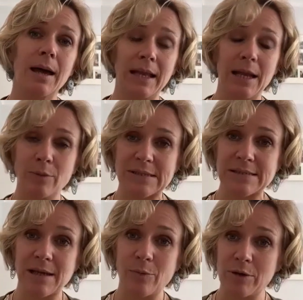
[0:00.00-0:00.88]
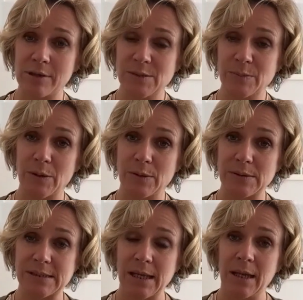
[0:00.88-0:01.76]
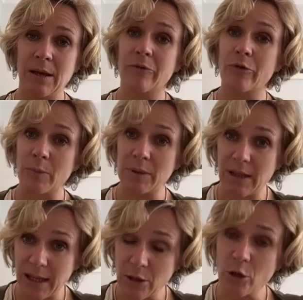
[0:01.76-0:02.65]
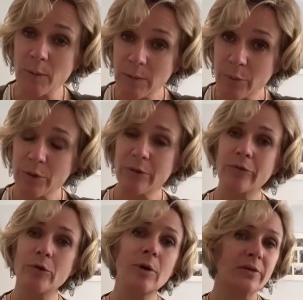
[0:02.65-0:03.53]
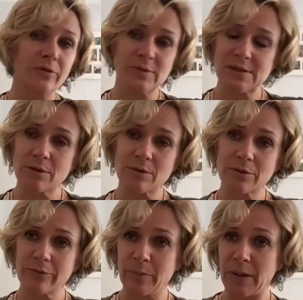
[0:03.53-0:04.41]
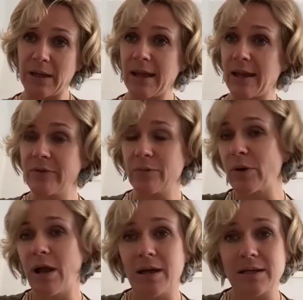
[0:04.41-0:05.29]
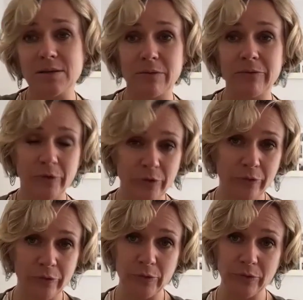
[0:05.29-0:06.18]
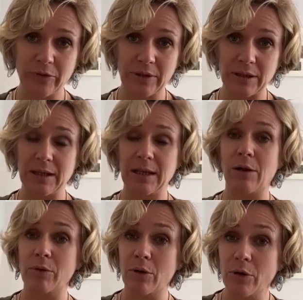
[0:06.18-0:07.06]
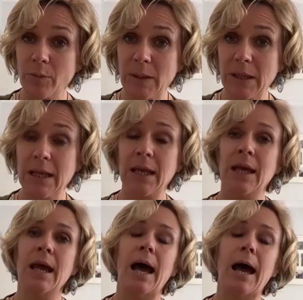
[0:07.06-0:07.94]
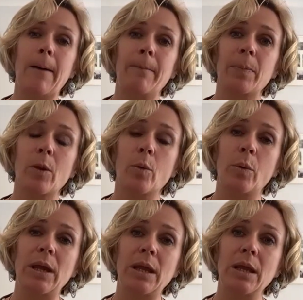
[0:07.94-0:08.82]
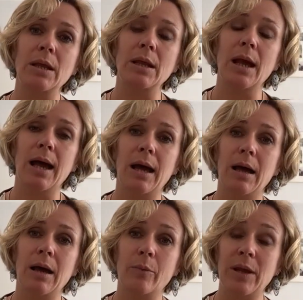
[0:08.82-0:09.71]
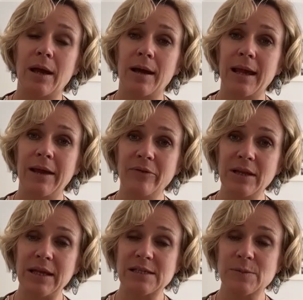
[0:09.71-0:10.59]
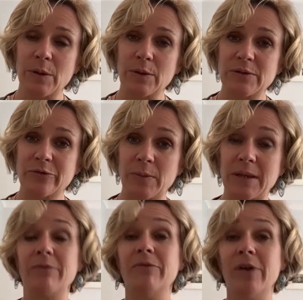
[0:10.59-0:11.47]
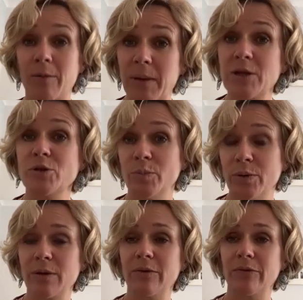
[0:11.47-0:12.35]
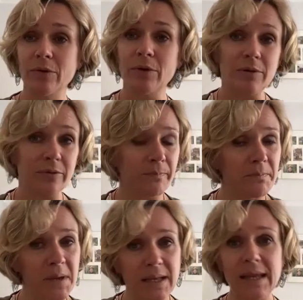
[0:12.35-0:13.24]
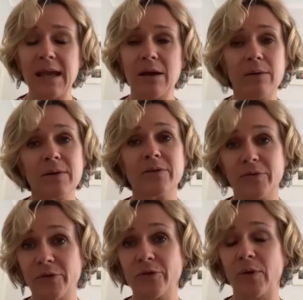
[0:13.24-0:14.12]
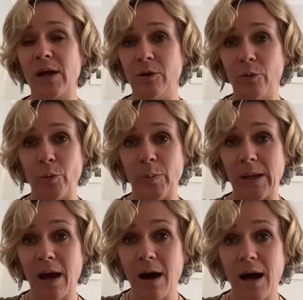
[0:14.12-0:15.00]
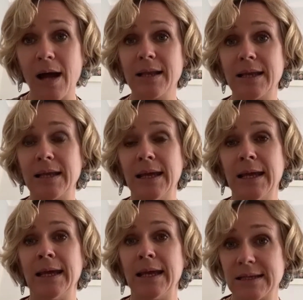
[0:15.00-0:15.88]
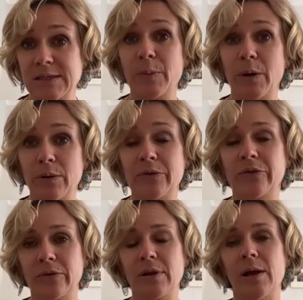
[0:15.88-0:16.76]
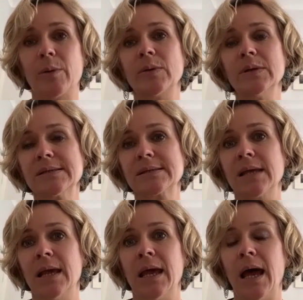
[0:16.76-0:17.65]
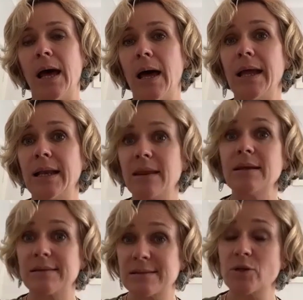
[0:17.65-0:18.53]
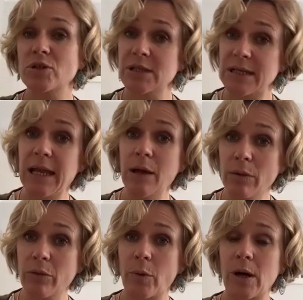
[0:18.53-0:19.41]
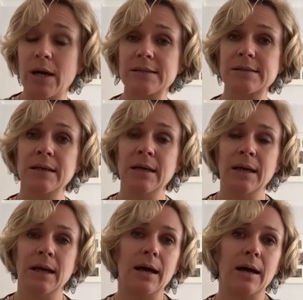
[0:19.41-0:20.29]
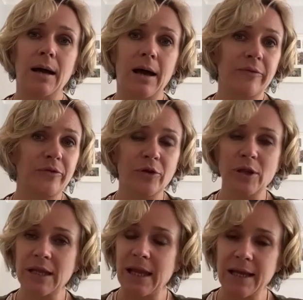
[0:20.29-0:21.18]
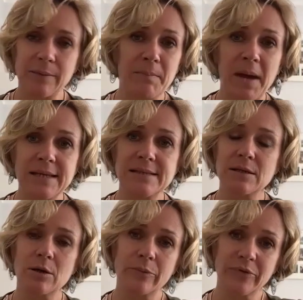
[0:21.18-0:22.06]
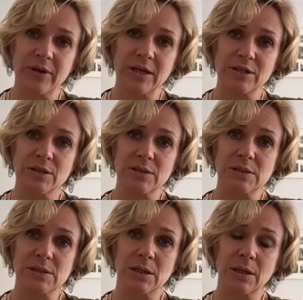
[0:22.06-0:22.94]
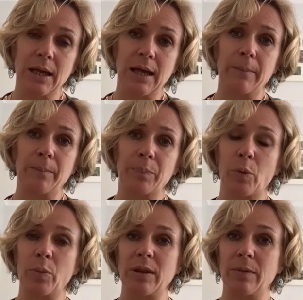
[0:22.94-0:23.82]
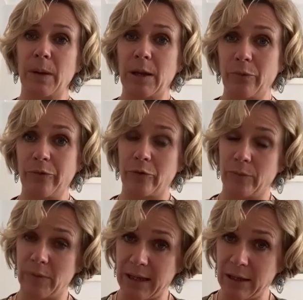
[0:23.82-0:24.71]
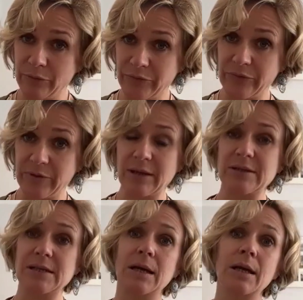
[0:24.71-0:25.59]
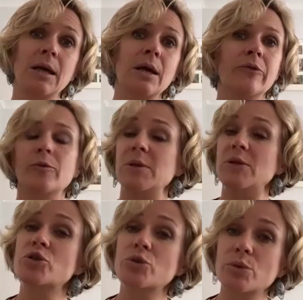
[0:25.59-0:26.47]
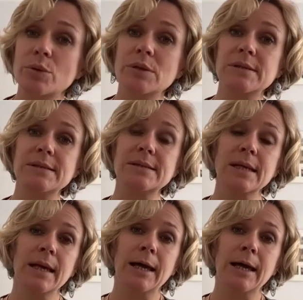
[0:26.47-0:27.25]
and I would say we're exposed from an economic point of view as a result of being heavily reliant on fossil fuels in our economy. We are heavily exposed from an environmental point of view. Many areas of Australia will be highly exposed to climate risks. And I think socially and health-wise, I've certainly had amazing conversations with people from the health sector, from insurers,